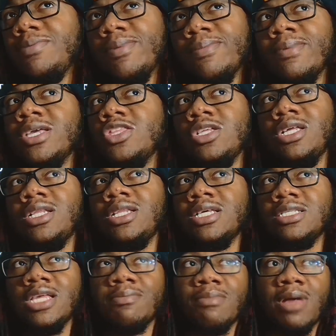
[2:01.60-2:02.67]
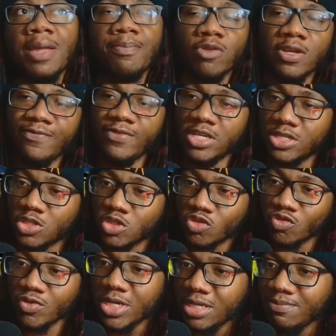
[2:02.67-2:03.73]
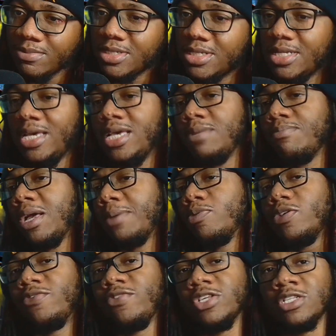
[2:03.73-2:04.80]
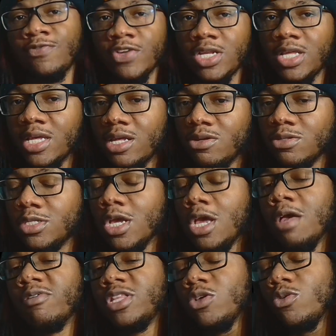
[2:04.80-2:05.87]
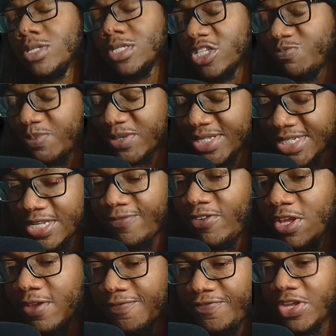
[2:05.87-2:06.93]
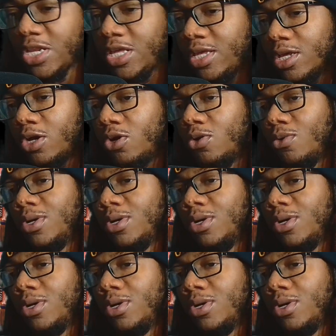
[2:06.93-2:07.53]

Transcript: been mentioning this in my previous streams, in my previous videos, but there was a specific video